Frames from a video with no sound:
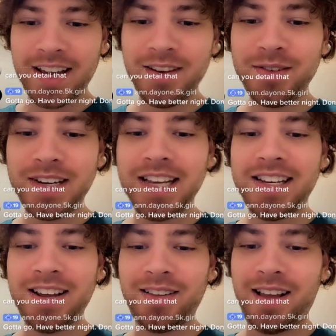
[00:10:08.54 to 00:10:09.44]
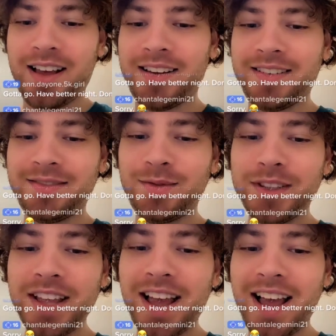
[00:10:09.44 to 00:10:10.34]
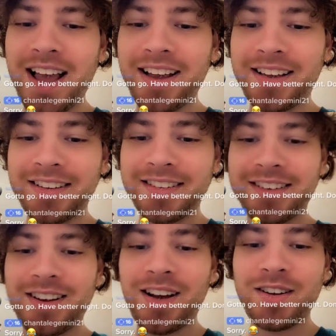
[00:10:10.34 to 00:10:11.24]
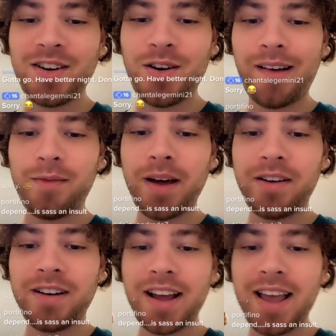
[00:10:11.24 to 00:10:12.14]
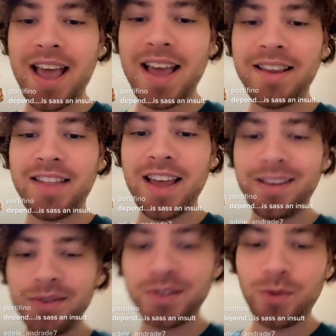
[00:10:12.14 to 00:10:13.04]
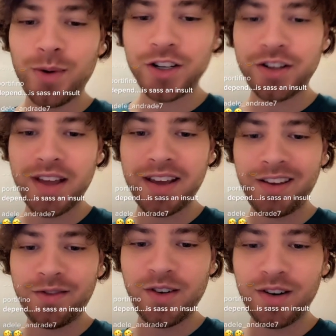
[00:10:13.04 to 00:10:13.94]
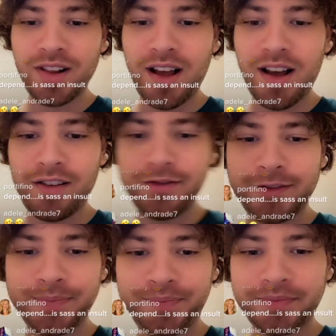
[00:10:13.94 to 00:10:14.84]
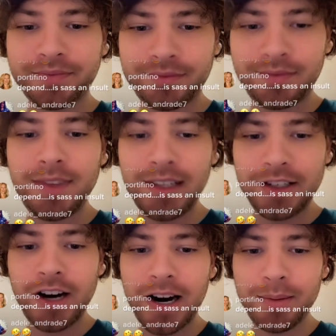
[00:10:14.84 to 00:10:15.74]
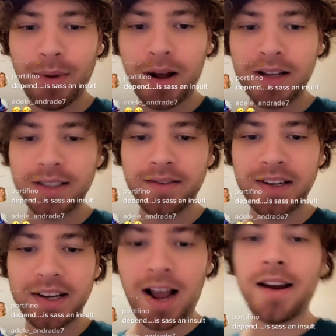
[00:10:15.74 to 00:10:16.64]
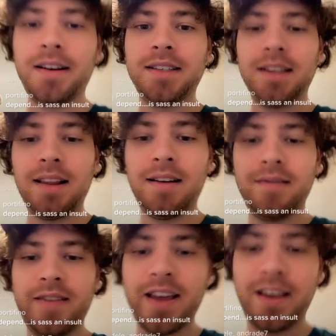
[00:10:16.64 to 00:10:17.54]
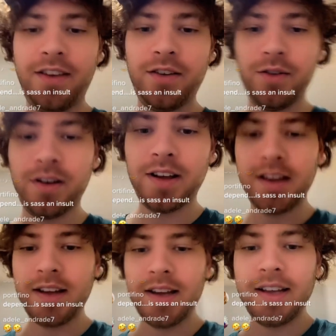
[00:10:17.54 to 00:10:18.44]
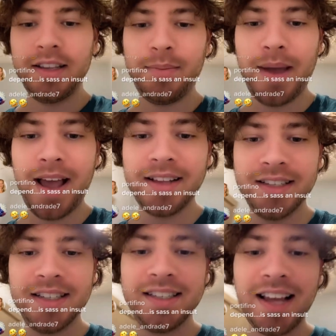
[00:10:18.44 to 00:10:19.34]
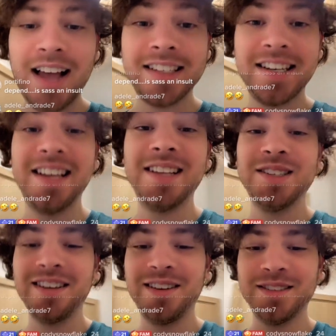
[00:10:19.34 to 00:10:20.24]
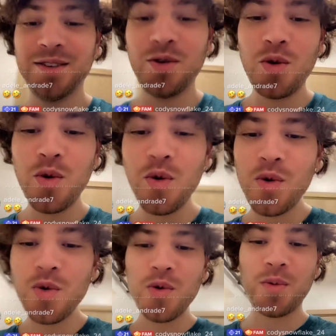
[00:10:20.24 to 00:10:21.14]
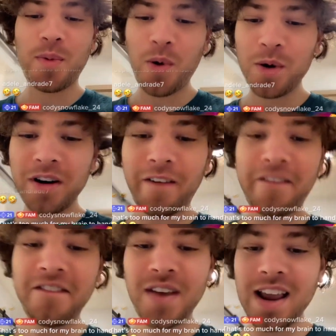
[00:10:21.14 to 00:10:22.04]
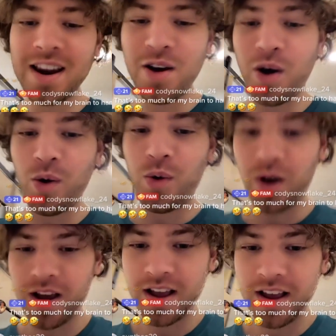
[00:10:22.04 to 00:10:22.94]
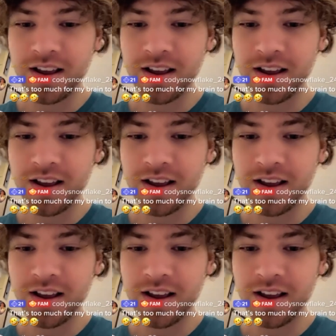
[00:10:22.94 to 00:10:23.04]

Can you detail that? What the heck? Gotta go, have a better night. And thank you so much. Thank you for your love. Sharing positivity, kindness, and love. Thank you. Depends. Assassin insults. Ooh, Portofino.